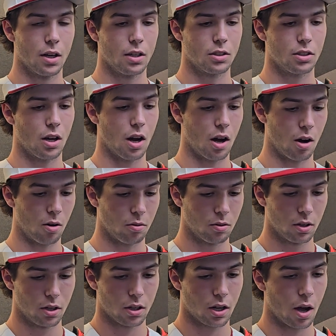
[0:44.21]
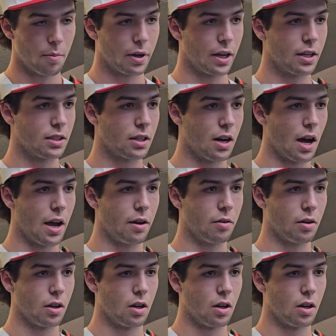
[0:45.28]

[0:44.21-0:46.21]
so coming in tonight,